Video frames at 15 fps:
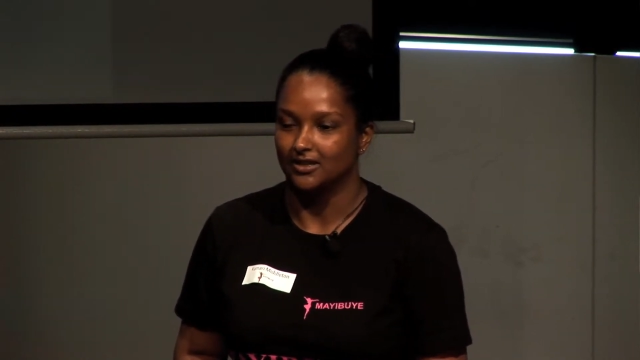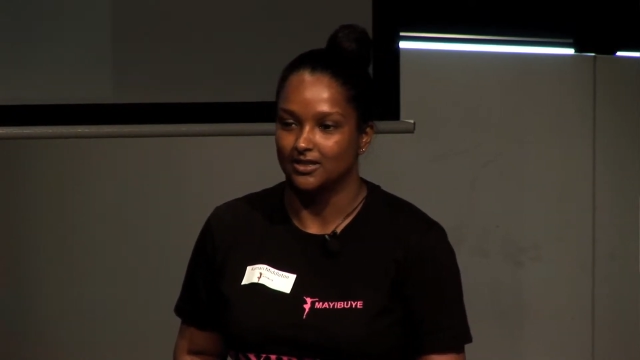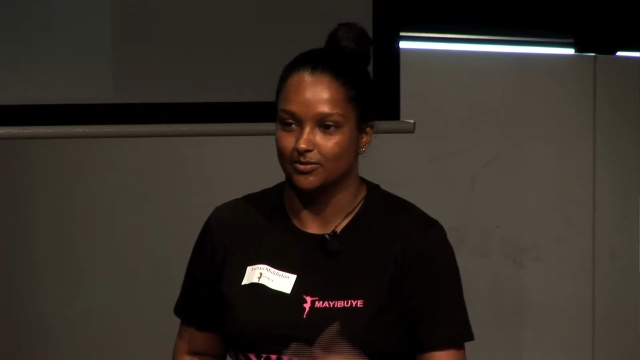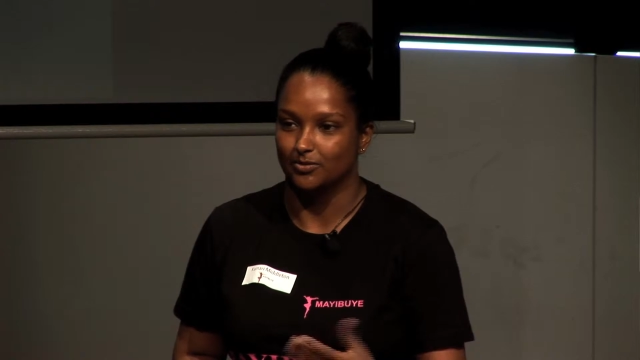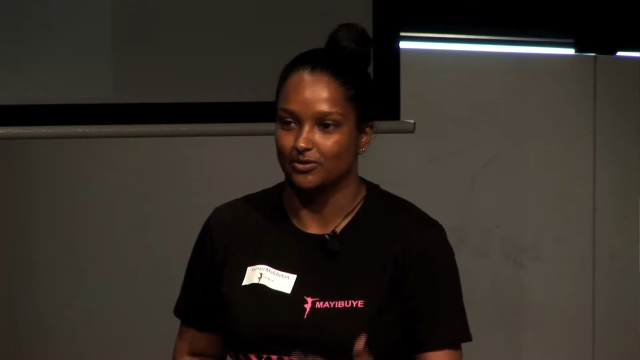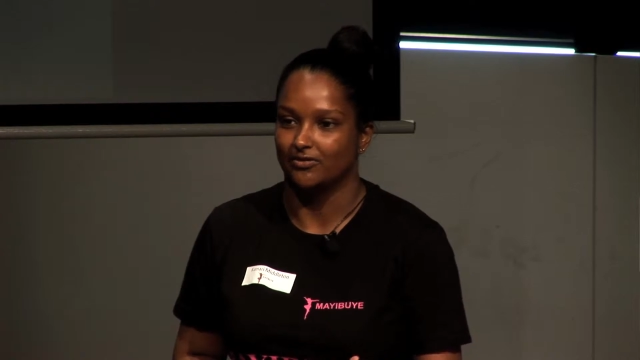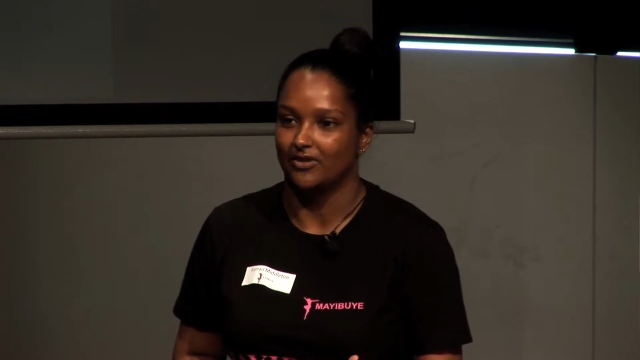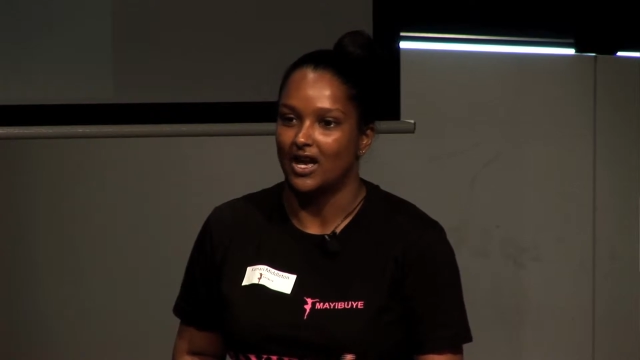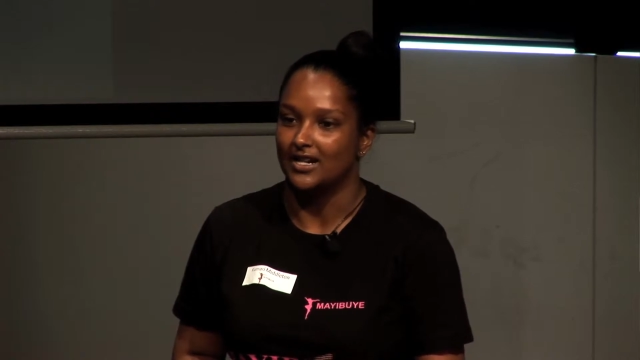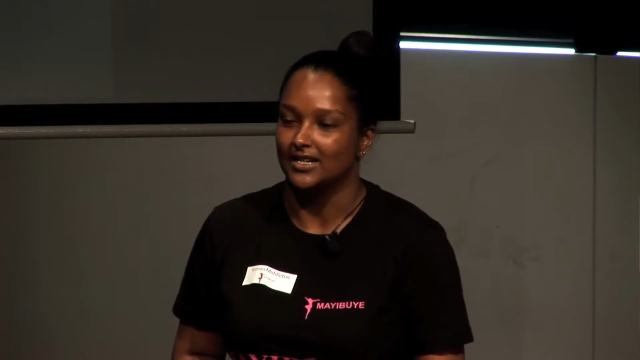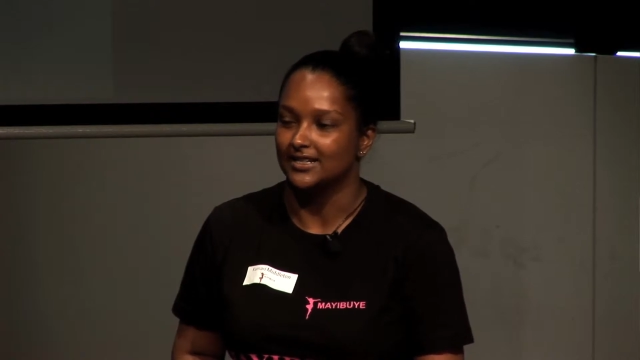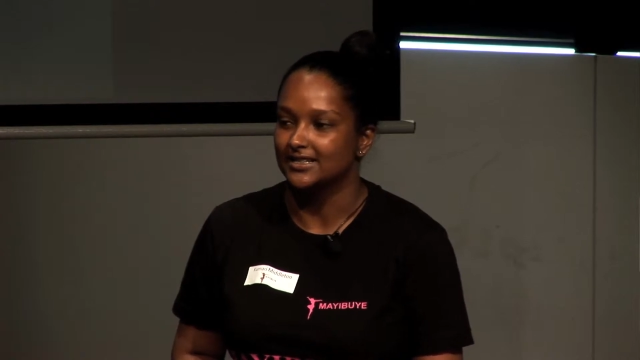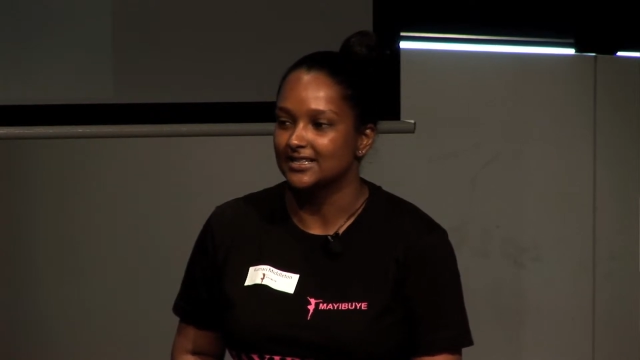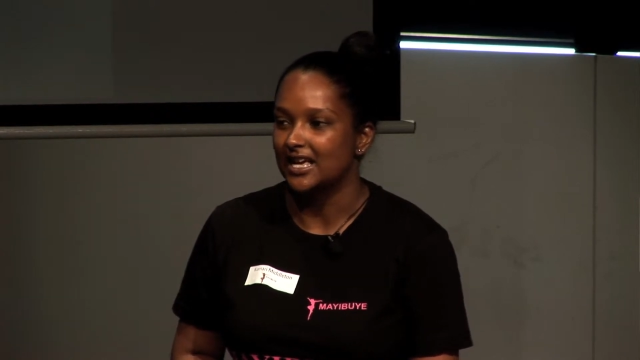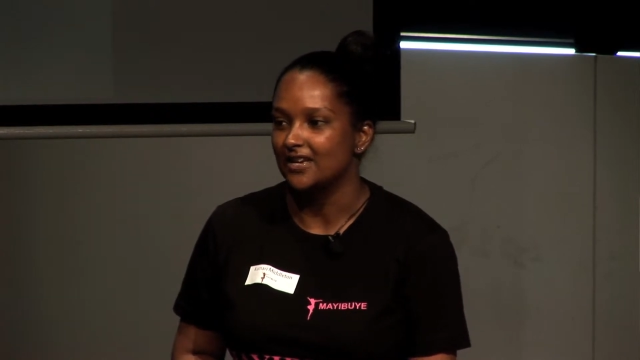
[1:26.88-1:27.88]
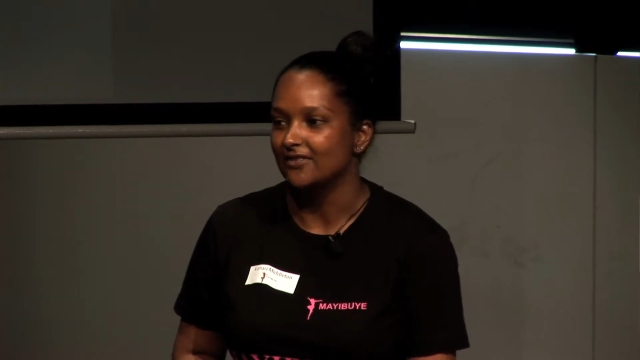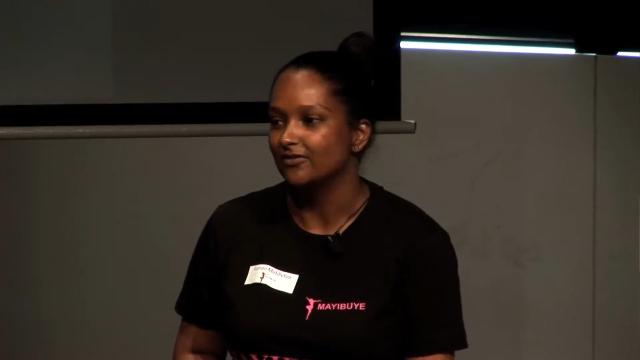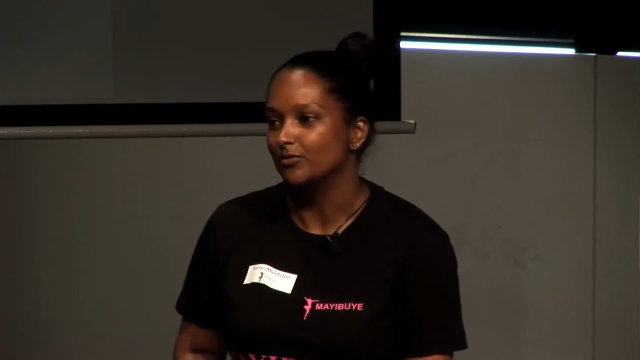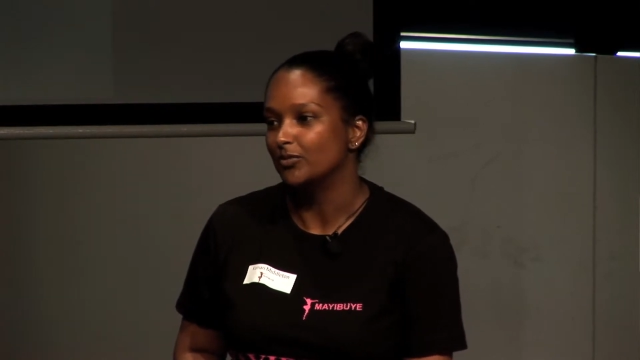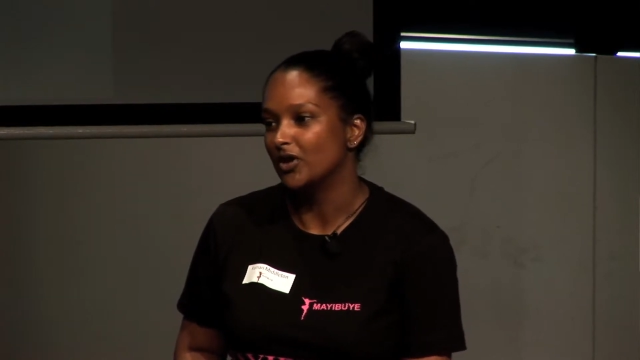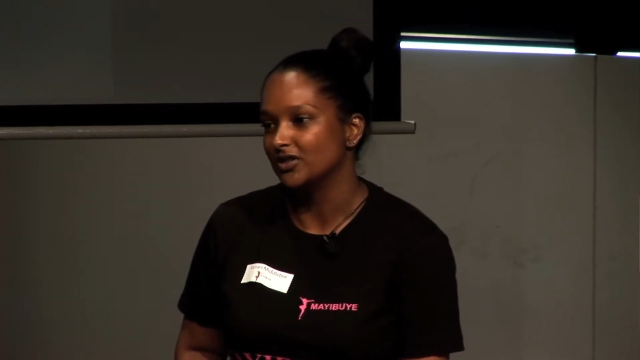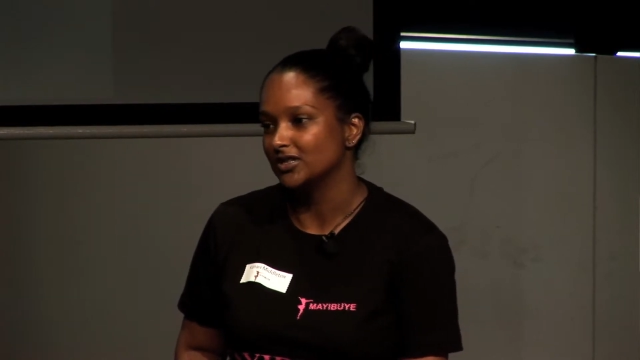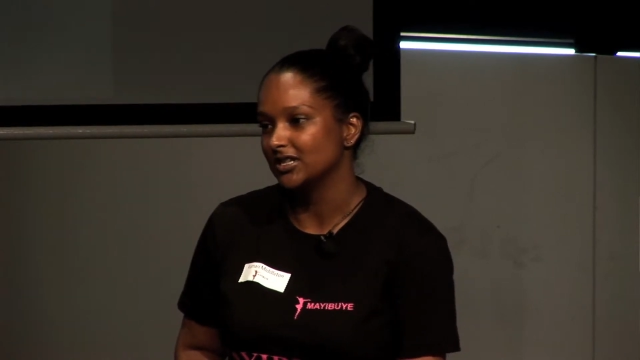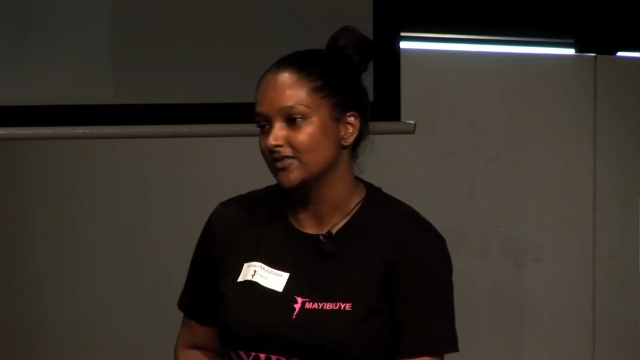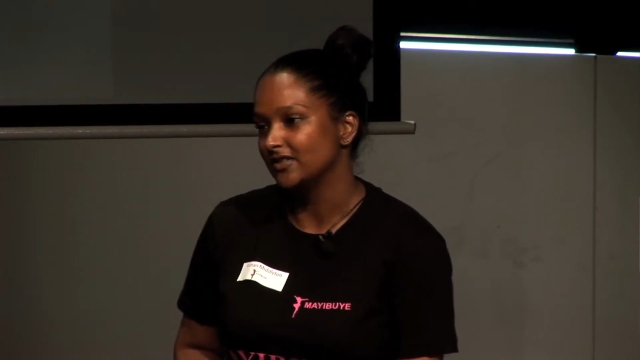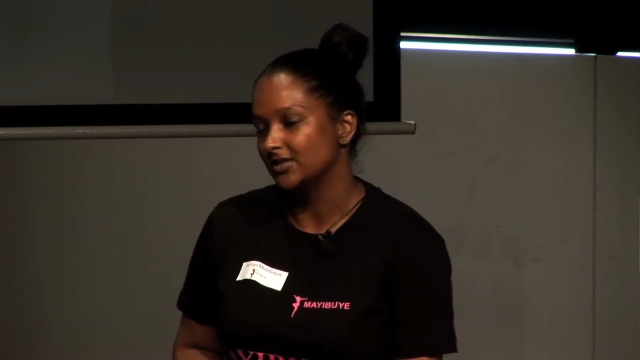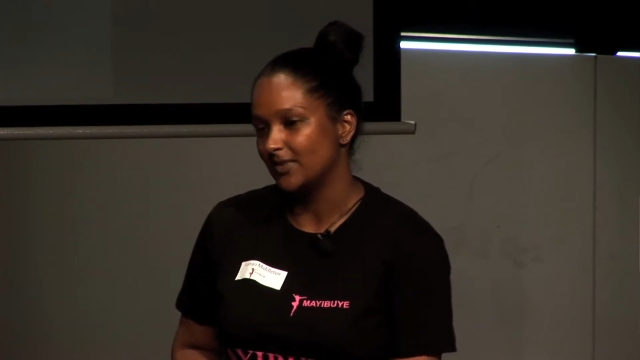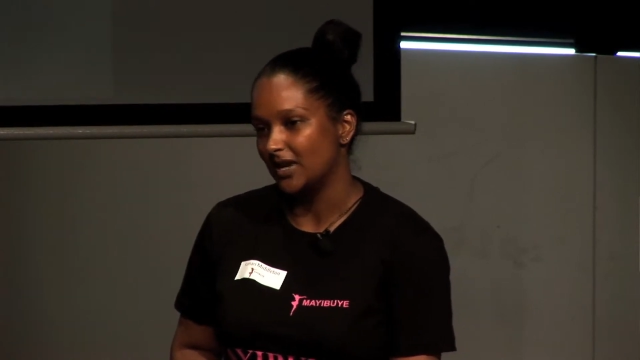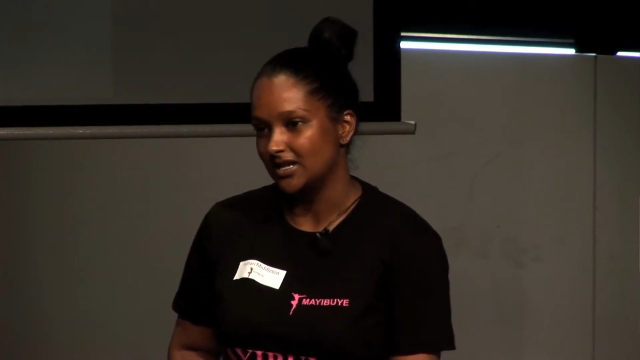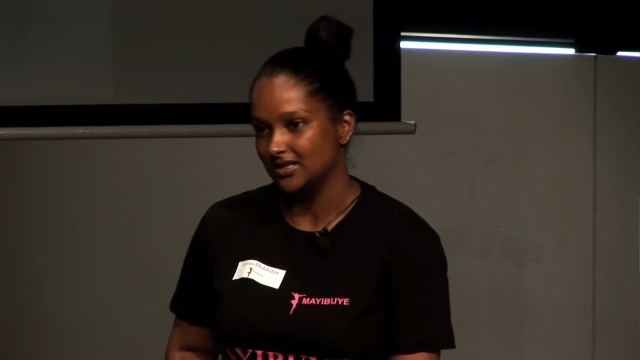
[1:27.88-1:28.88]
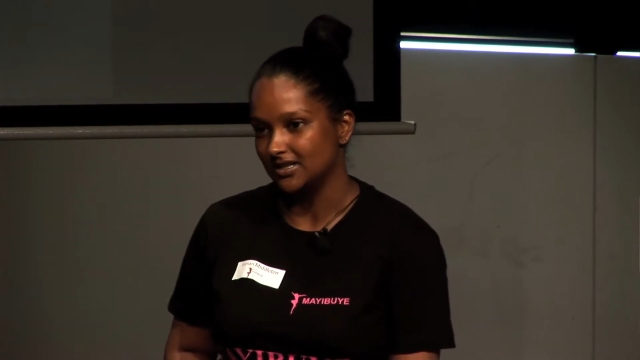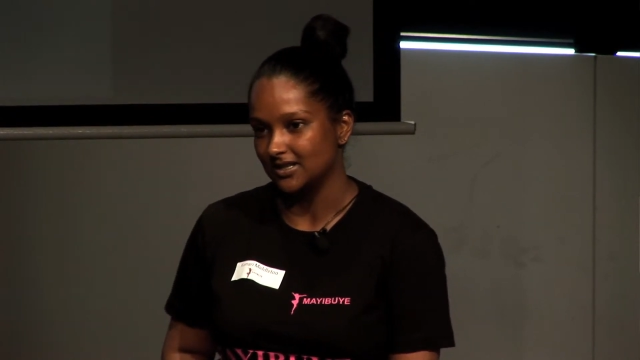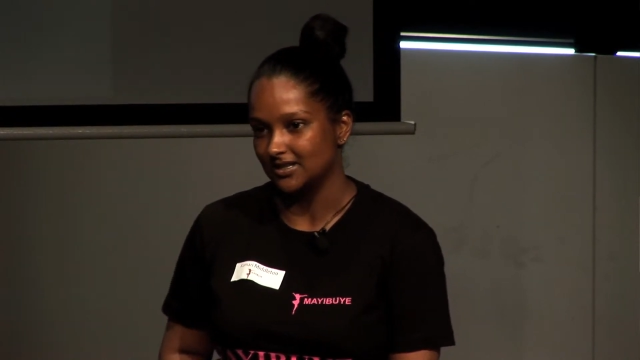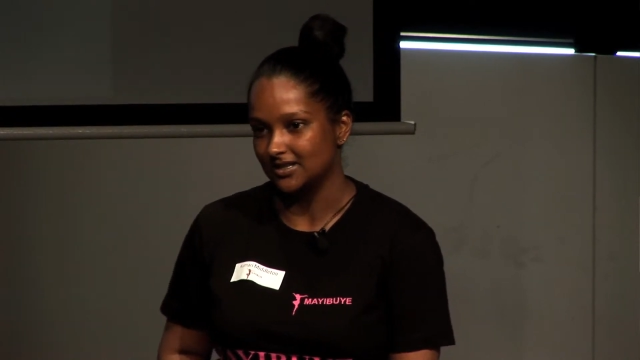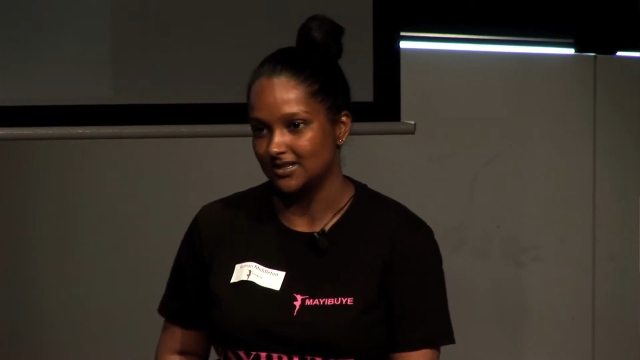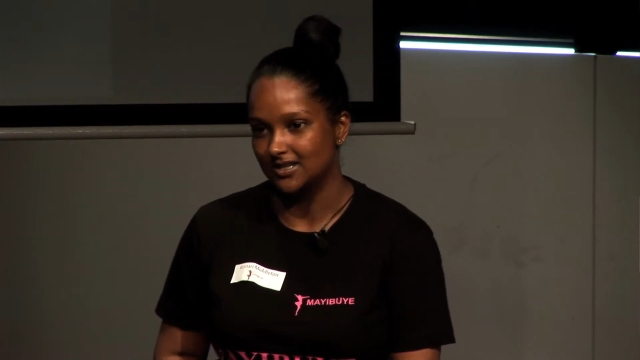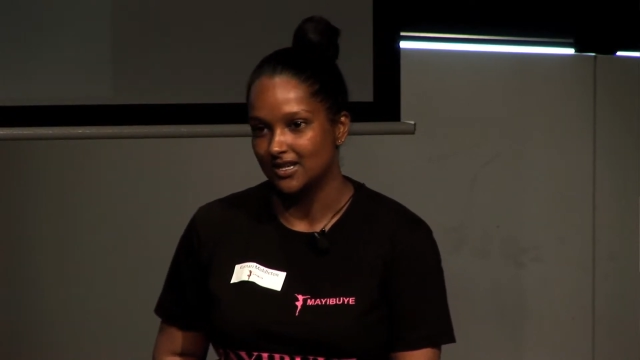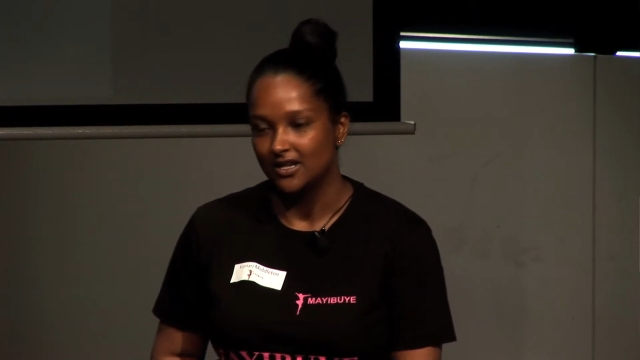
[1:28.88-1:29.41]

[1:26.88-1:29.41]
to providing safe and positive spaces